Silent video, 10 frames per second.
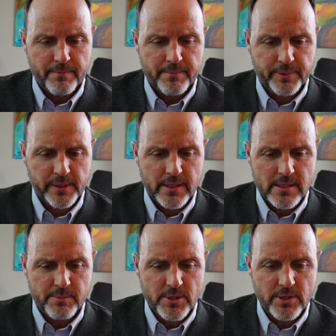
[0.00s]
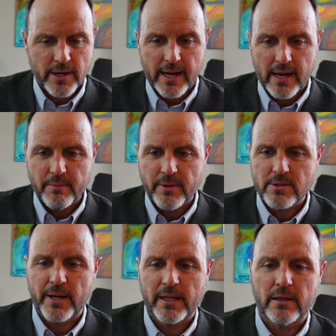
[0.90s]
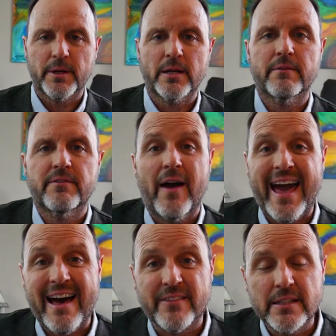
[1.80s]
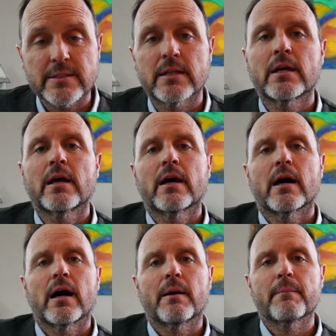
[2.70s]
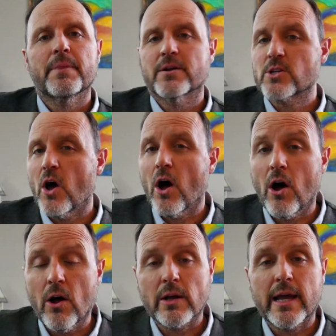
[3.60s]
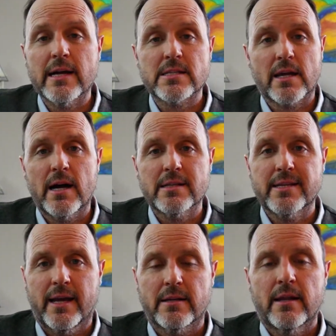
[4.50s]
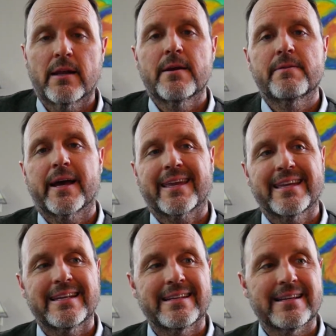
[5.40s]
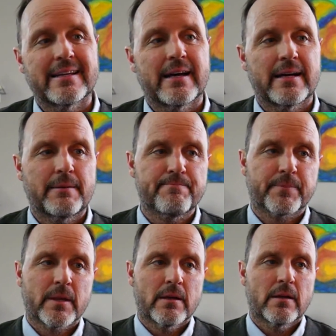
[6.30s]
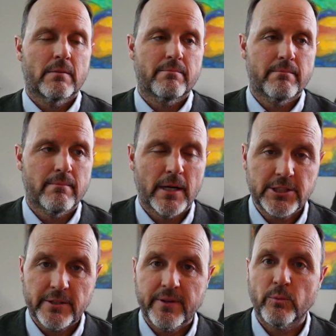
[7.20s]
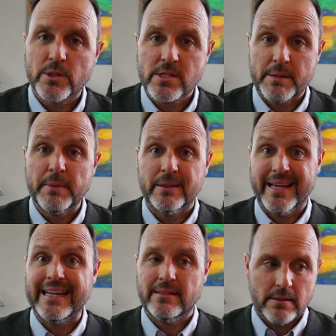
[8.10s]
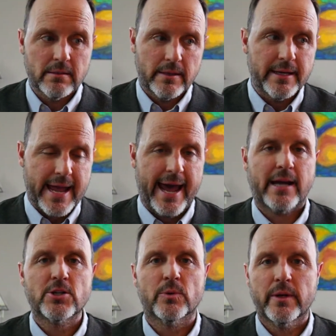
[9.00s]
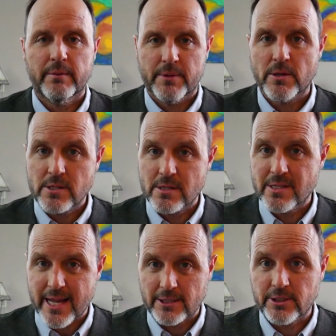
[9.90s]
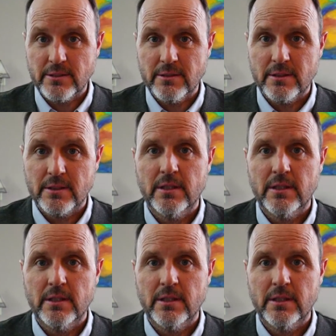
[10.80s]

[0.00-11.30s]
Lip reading: please subscribe. There's my little button if you haven't. There's all kinds of content that can, much of it will simulate an actual hypnosis session.